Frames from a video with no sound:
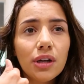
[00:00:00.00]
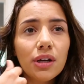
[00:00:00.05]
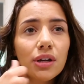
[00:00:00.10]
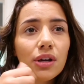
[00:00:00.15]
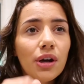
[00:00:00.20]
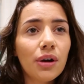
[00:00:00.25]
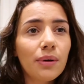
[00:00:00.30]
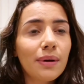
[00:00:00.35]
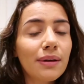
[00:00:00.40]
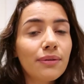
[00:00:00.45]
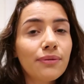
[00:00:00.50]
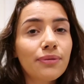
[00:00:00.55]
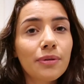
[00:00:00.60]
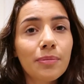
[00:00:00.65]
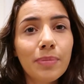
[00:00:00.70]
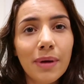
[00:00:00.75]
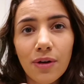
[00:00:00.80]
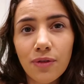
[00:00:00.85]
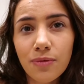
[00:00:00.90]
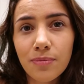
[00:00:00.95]
gonna go in for a
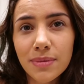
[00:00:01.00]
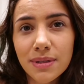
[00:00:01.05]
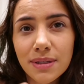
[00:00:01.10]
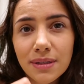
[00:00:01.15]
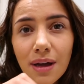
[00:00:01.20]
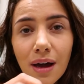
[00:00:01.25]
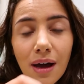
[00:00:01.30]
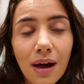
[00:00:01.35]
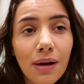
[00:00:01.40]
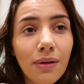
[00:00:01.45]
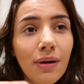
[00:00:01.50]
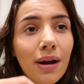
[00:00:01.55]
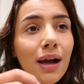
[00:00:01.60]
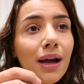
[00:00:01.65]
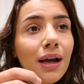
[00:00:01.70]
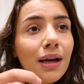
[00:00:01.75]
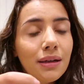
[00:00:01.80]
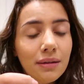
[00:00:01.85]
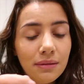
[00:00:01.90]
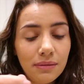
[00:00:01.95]
bit of
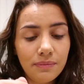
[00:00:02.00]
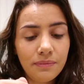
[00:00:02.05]
mascara